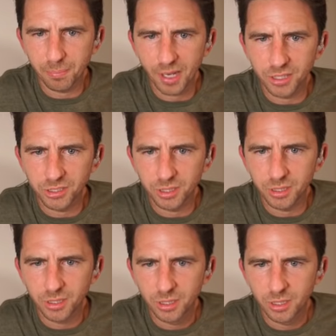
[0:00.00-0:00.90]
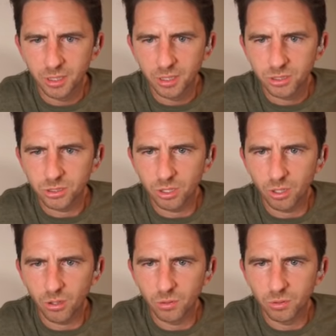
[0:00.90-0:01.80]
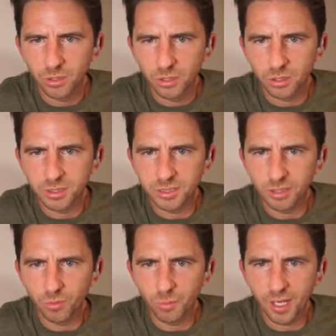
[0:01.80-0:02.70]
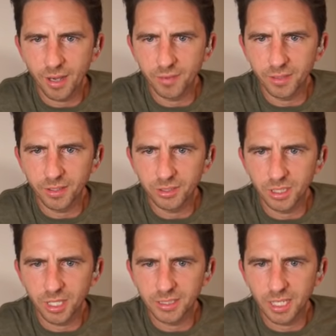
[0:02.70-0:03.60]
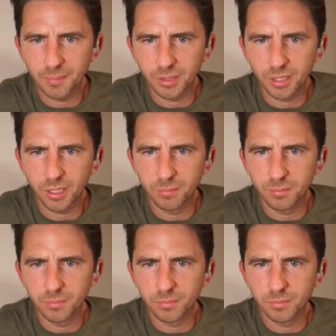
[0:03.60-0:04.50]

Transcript: the pageant. So. Let's see what we have. I think there's a nighttime club.